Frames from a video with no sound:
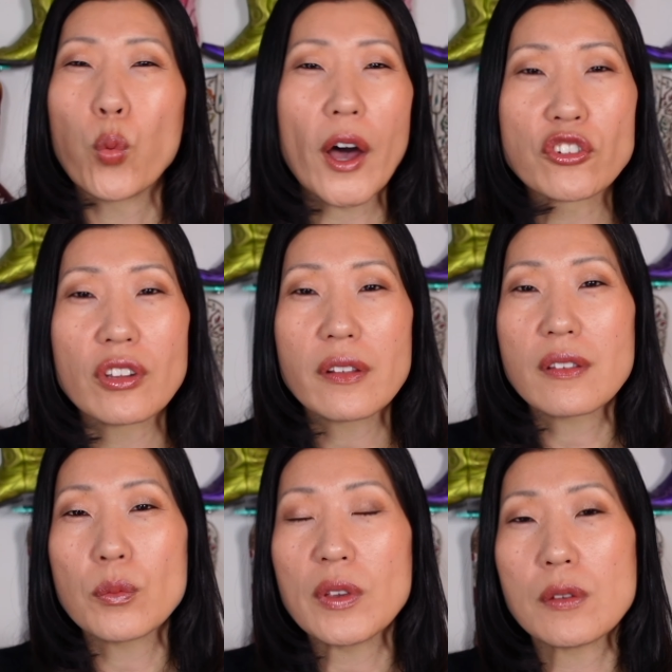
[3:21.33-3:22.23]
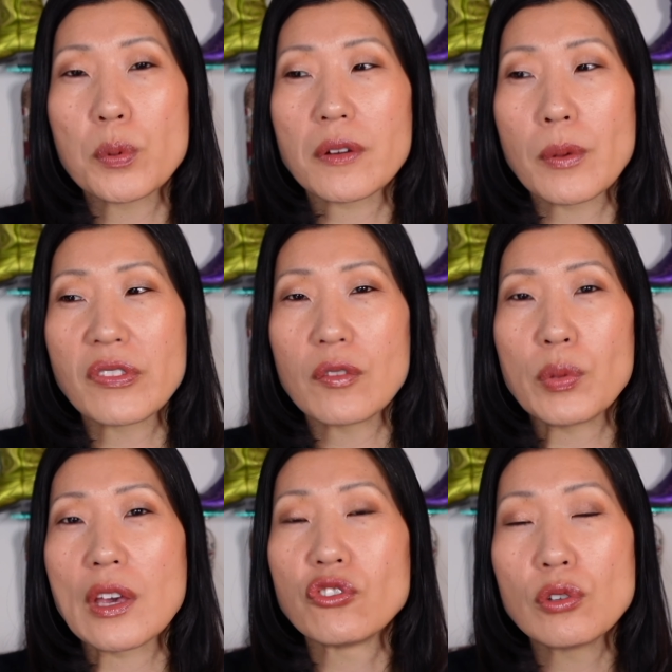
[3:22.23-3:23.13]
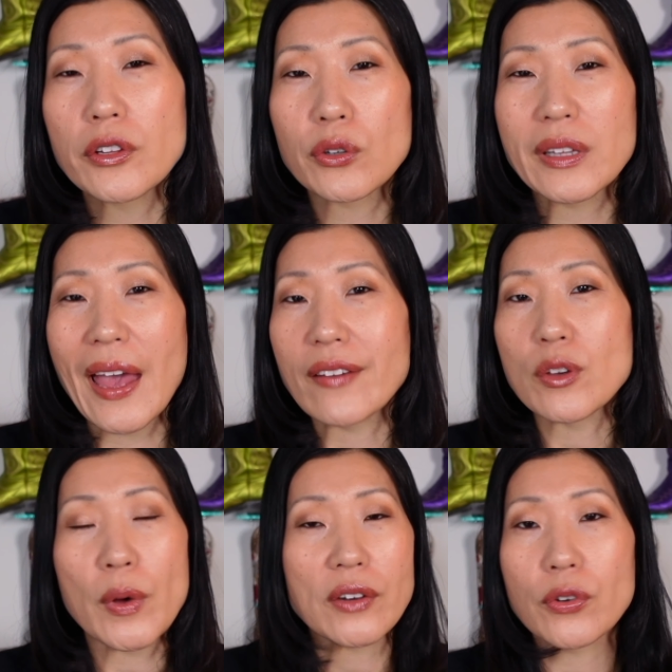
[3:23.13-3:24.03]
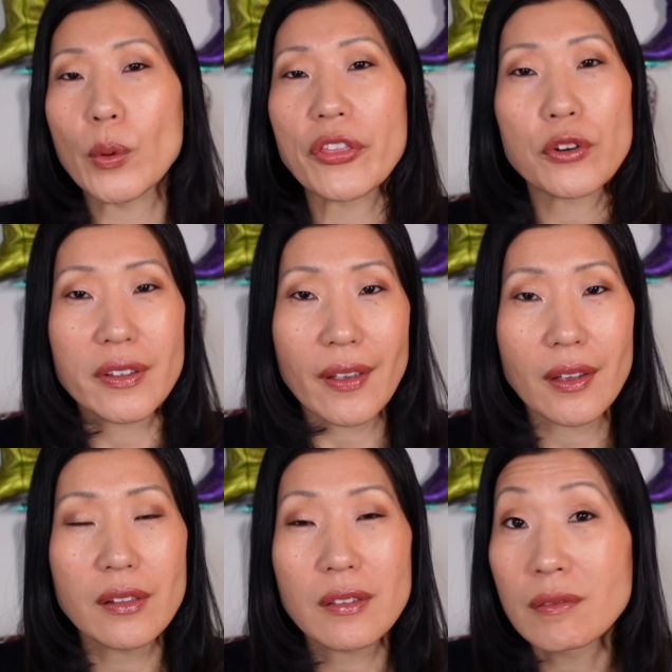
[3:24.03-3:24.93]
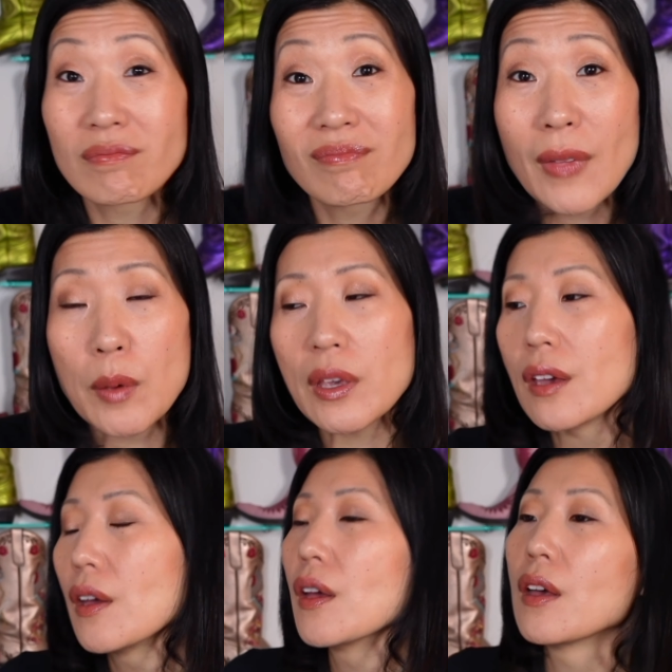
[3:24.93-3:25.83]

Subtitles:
washes to be super expensive because you literally have them on for what, 30 seconds maybe?